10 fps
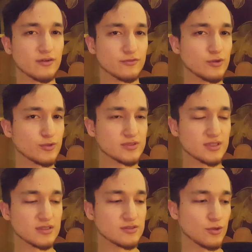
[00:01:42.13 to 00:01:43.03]

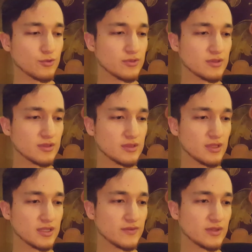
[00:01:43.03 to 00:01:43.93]
frequency. So
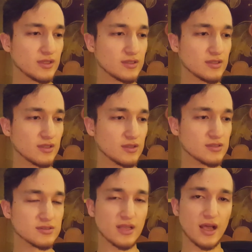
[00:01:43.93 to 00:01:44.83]
a dividend
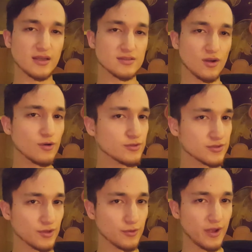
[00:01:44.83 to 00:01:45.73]
is taxed
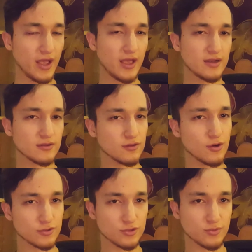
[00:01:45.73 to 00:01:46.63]
also at a
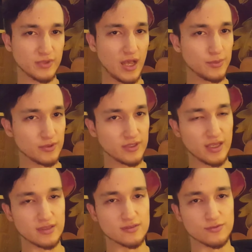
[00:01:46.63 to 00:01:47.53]
long-term capital
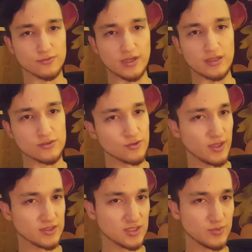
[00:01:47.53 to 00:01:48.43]
gains rate, so
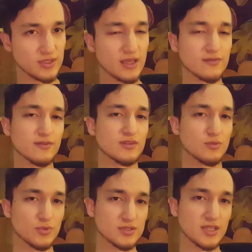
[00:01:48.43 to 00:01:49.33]
that's going to be at
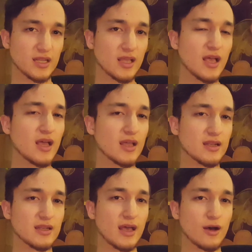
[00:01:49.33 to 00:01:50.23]
15%.
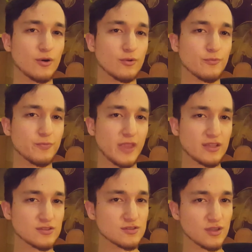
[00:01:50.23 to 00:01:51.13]
Now,
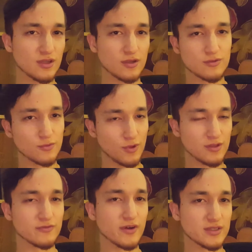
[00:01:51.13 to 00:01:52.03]
that's a
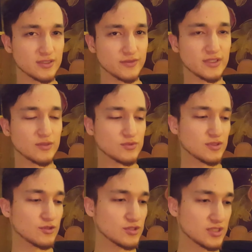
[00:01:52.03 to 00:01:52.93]
qualified dividend.
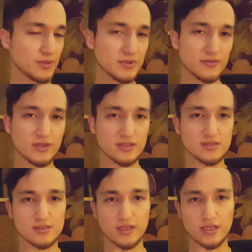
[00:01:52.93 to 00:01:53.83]
There's some
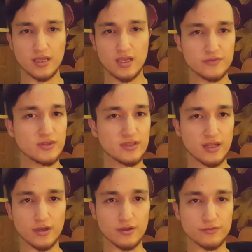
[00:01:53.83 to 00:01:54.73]
dividends, like dividend
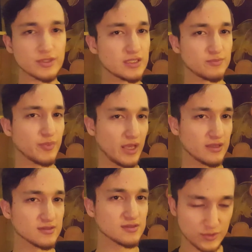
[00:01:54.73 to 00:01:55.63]
that REIT
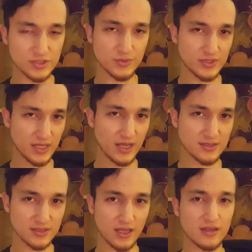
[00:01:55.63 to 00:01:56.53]
pays, which is going to be
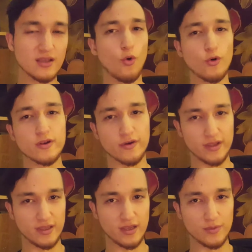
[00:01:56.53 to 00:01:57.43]
taxed at ordinary
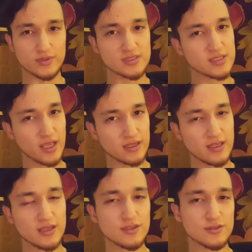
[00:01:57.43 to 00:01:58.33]
income instead.
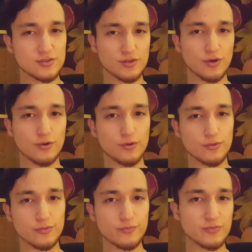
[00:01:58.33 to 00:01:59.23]

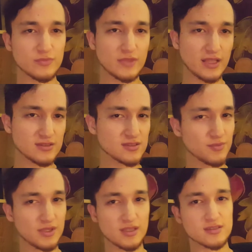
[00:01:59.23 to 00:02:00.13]
So that's just
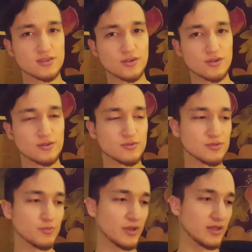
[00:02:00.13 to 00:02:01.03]
something to consider
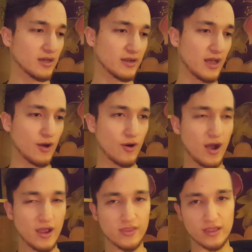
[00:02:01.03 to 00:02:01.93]
depending on how
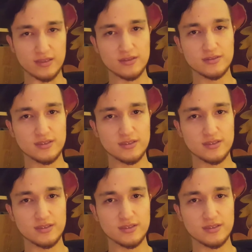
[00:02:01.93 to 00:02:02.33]
high that yield